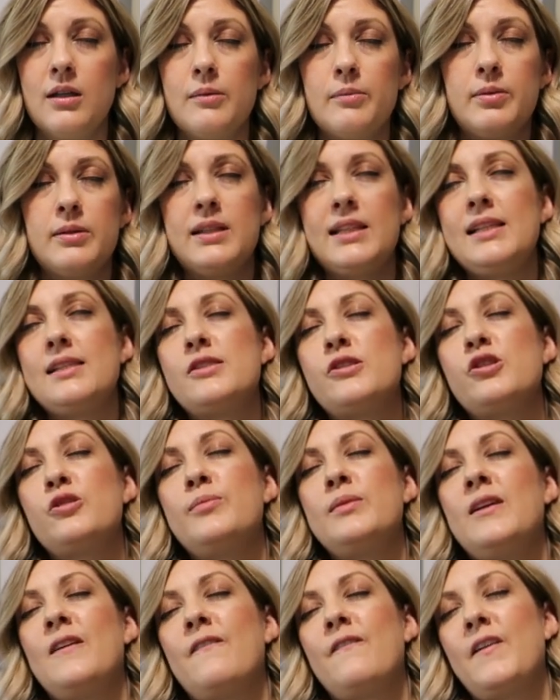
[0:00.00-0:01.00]
Please do
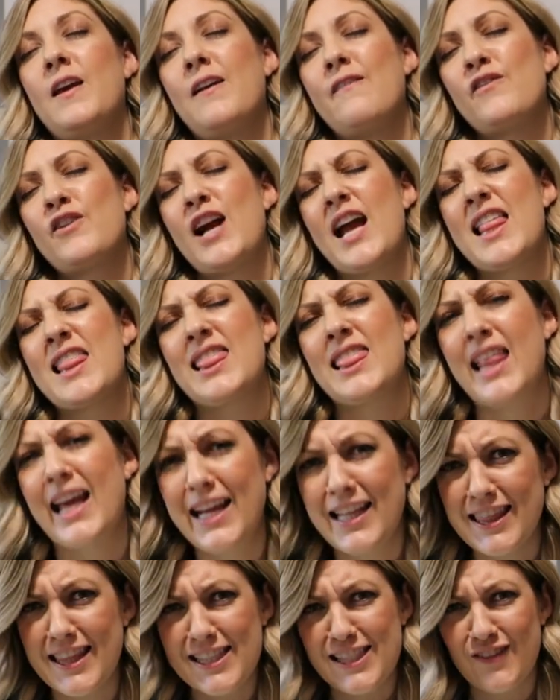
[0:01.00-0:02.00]
me a favor and
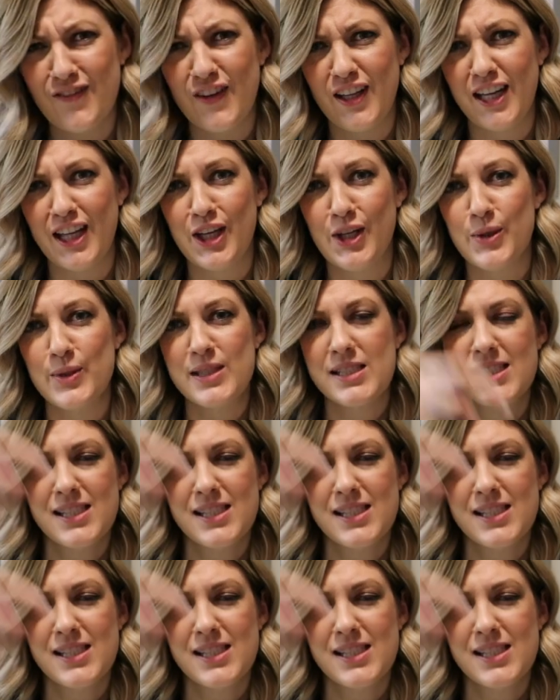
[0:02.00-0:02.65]
like this video.